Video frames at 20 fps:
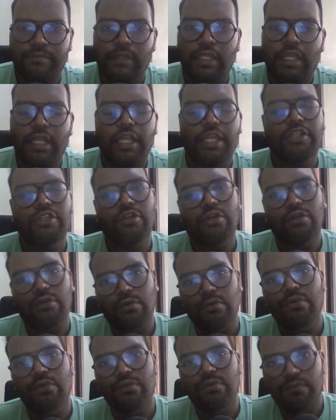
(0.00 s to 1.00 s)
in your
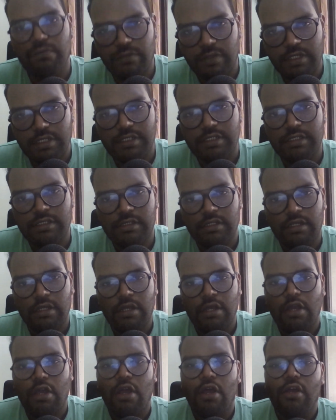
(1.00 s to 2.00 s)
own words
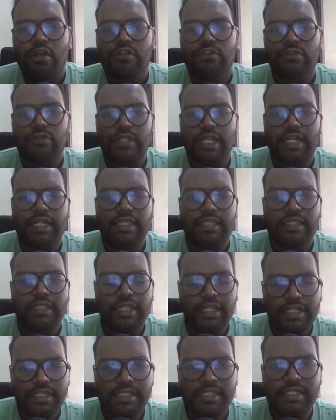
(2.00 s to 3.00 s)
so that
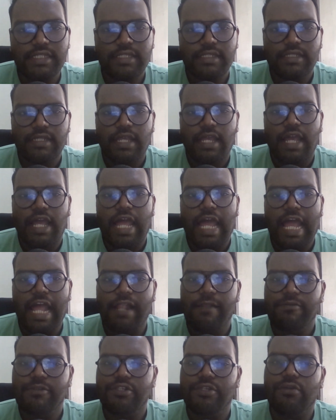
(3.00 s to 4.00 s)
this
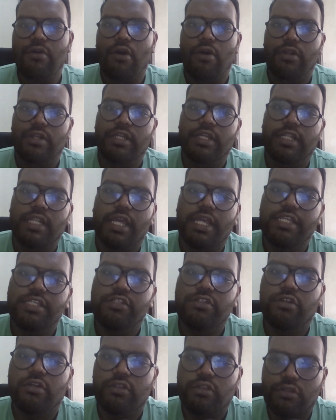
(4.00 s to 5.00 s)
helps you
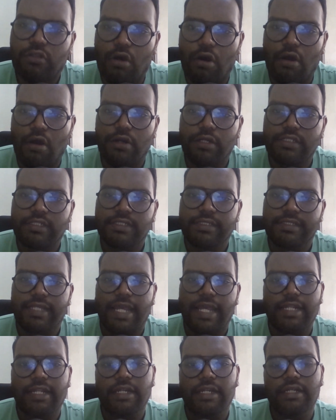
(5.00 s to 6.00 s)
organize your thoughts
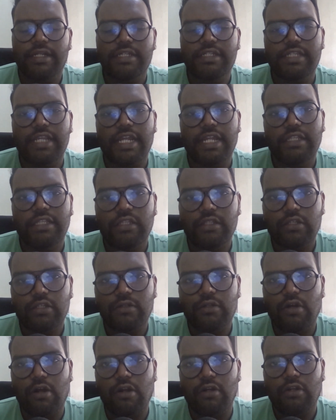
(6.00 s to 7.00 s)
and understand the
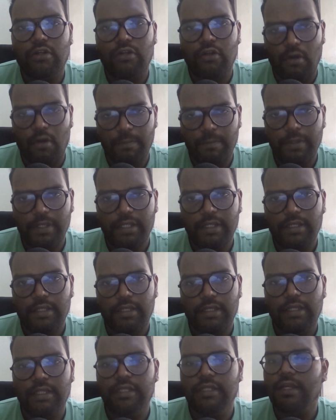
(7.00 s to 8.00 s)
topic
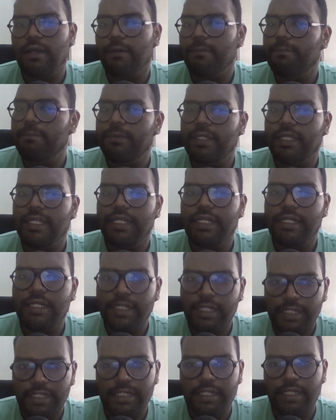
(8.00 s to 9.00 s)
in complete
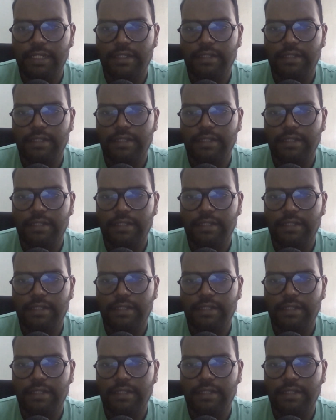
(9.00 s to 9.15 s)
detail.